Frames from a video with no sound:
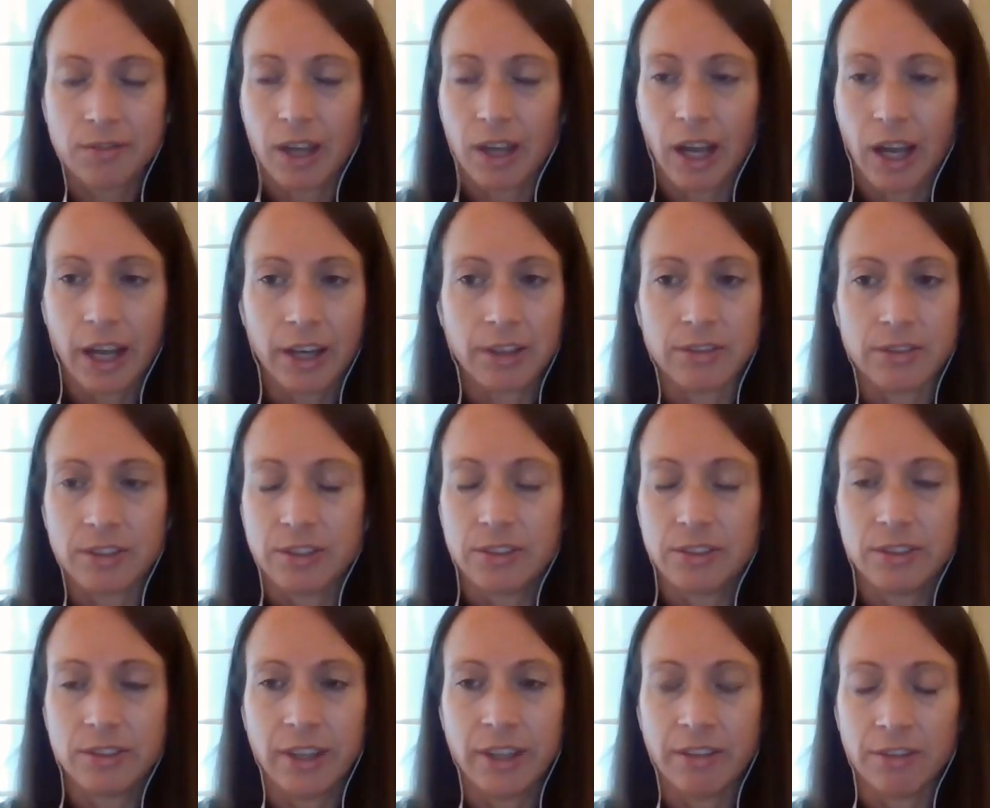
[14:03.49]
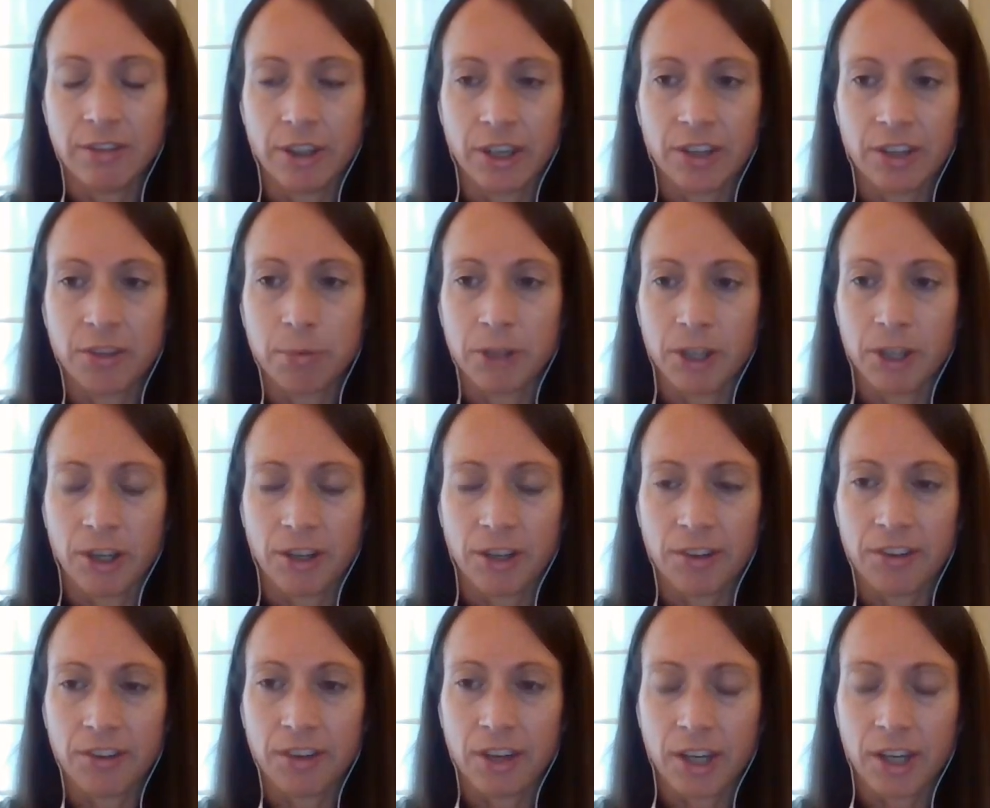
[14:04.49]
I never
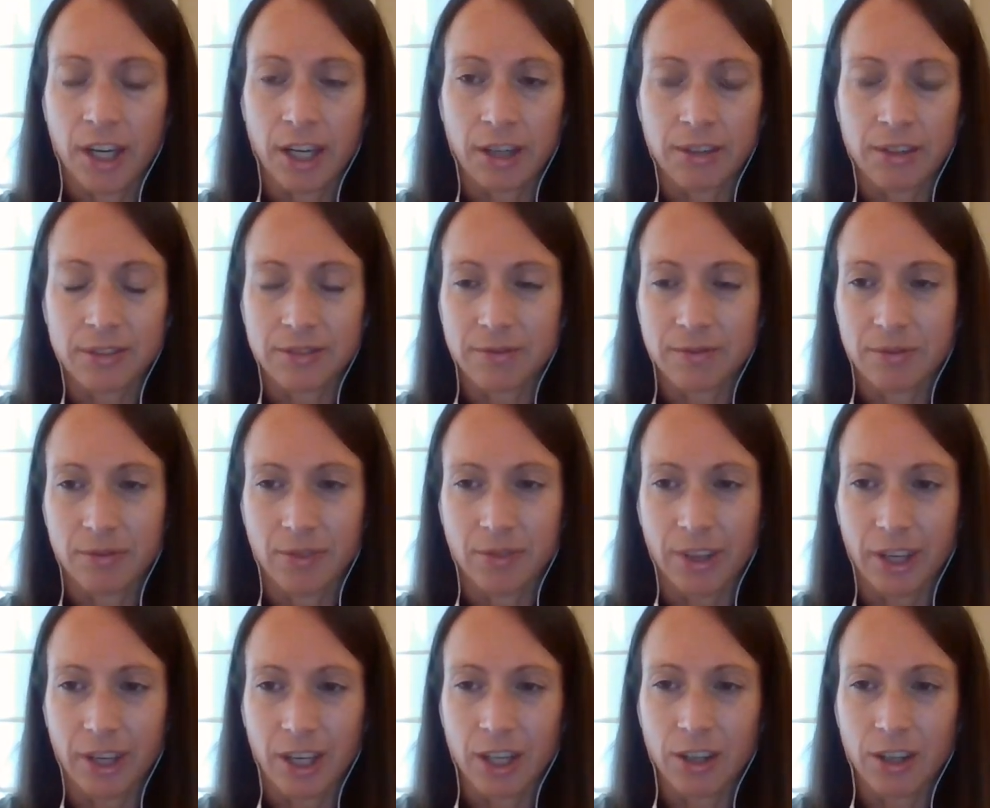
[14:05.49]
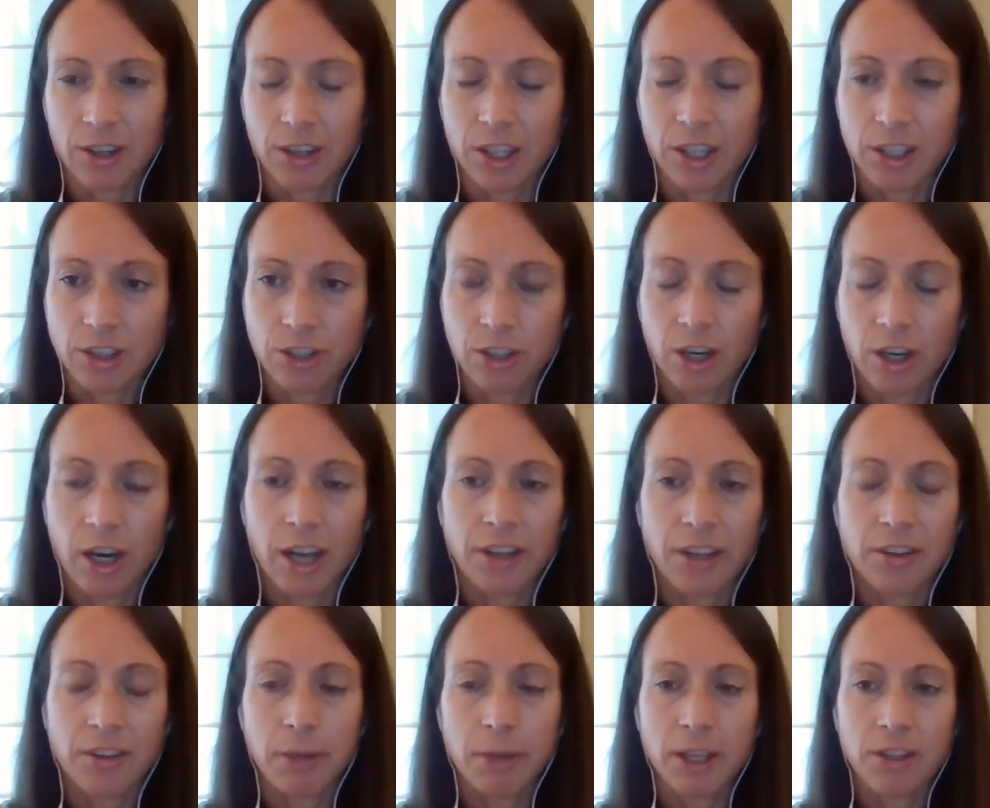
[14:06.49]
experienced any like irritation or
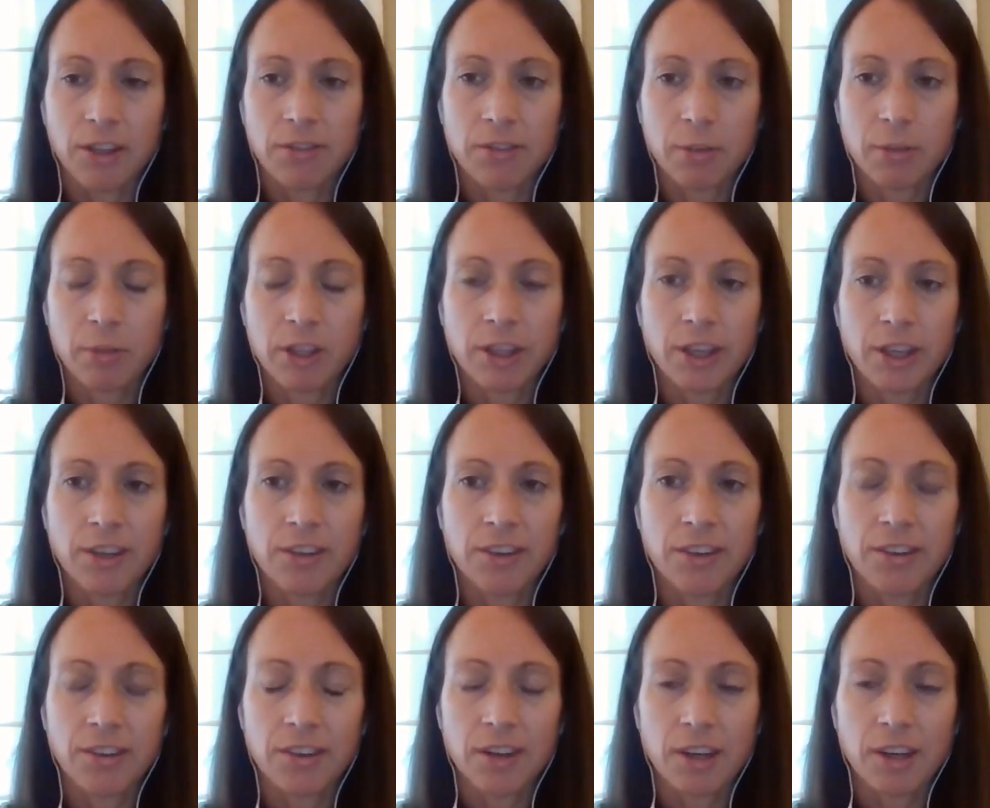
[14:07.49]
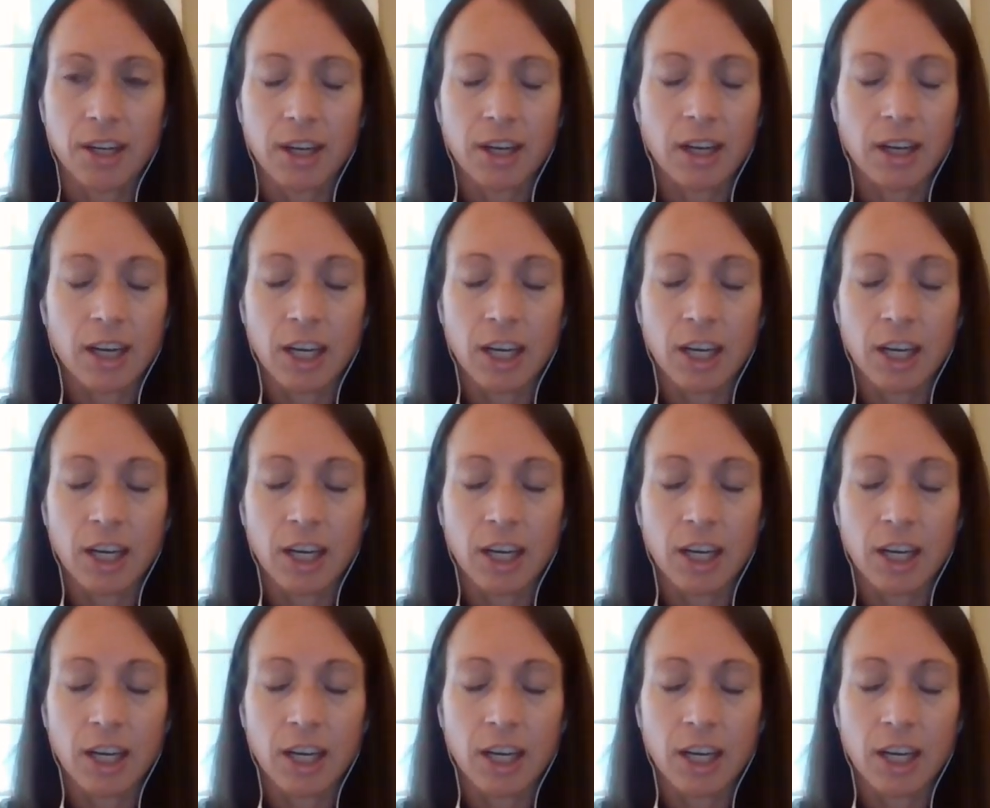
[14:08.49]
hot spots from the laces in